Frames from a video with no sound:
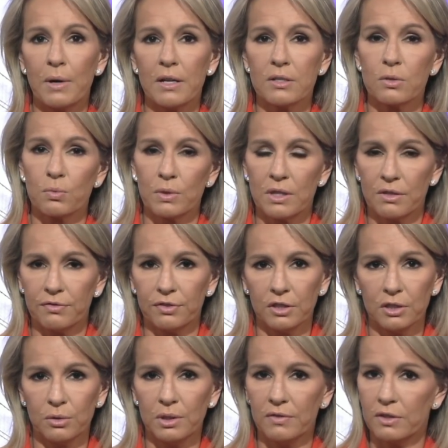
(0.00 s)
us with the
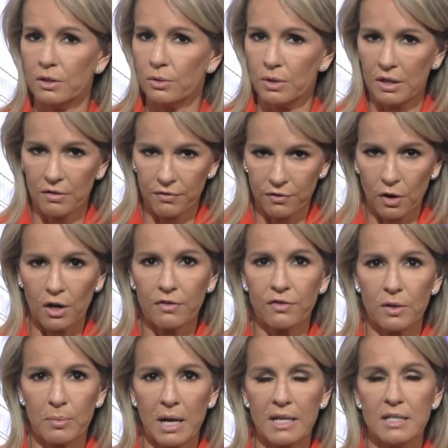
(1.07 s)
flu, even though they're far
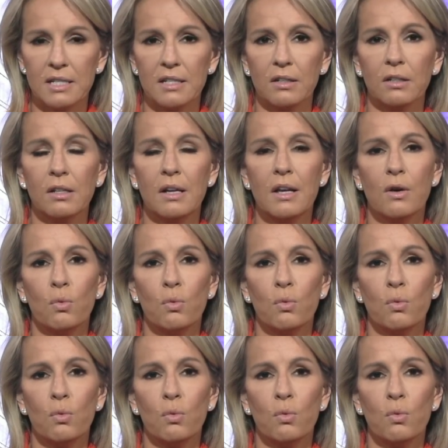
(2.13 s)
from ideal.